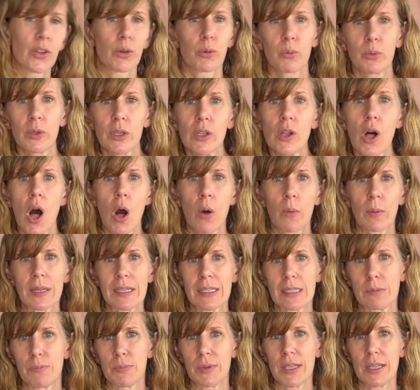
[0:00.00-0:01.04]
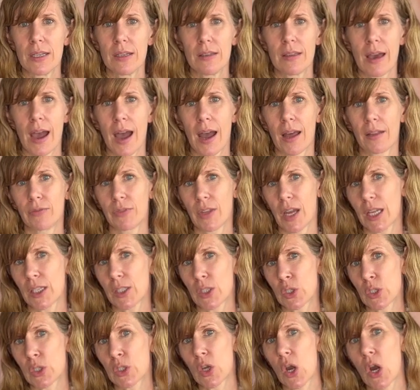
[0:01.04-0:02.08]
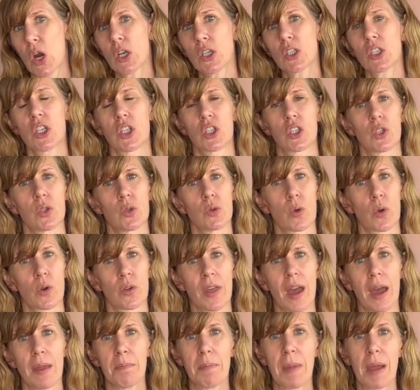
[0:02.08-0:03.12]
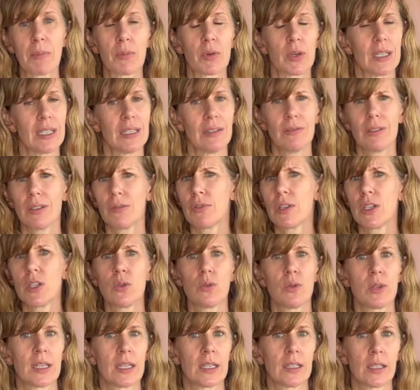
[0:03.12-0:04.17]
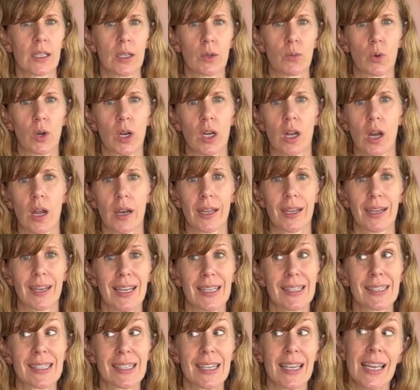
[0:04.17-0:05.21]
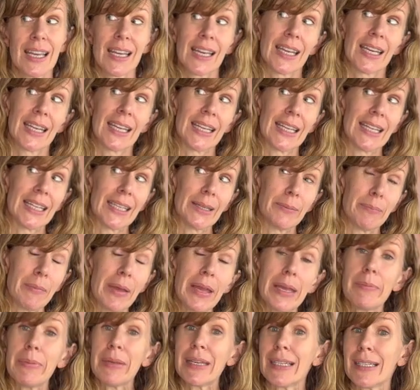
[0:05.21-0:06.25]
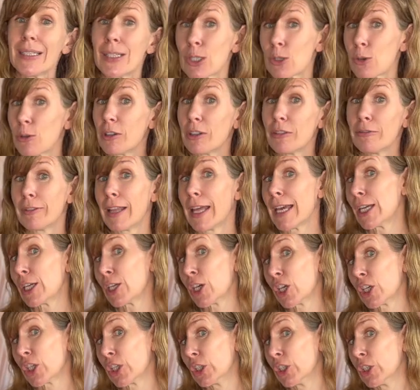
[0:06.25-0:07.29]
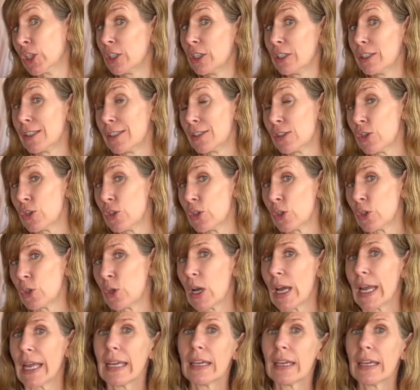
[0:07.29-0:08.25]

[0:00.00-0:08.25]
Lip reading: there will always be that scar tissue or that memory, even if we do healing work on it. It's maybe sort of like good as new.